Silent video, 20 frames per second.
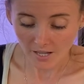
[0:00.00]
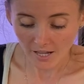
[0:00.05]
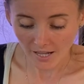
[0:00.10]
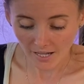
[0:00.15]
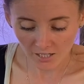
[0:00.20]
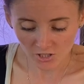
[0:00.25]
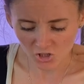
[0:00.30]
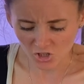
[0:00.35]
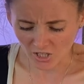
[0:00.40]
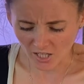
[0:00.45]

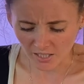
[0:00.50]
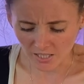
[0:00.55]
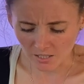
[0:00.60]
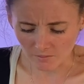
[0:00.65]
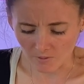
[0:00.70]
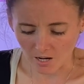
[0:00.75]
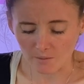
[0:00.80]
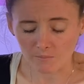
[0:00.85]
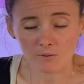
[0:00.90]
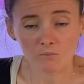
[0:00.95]
And Jenny
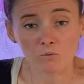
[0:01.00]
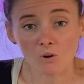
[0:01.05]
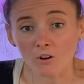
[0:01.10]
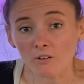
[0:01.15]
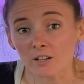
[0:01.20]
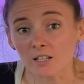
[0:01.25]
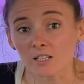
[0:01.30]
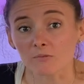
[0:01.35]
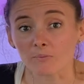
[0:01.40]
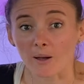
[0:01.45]
might be
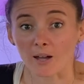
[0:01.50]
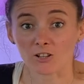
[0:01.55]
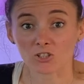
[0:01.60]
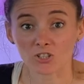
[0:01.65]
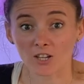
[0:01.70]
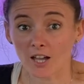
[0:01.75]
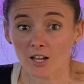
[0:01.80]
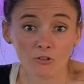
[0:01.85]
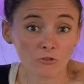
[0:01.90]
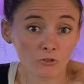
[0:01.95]
worried about
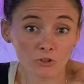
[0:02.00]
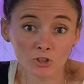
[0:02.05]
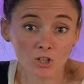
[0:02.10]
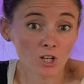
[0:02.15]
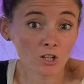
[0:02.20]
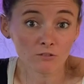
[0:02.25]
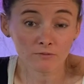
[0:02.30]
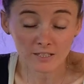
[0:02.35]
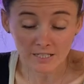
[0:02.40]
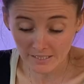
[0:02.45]
Jack for
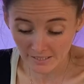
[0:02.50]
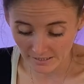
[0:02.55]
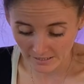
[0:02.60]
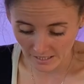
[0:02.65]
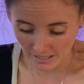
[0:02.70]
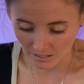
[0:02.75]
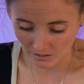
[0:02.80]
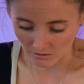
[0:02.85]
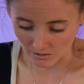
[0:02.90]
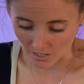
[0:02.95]
no reason
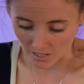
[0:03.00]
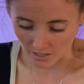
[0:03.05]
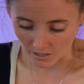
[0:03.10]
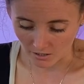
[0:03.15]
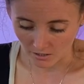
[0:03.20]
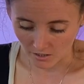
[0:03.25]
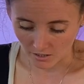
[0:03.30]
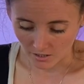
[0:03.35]
either.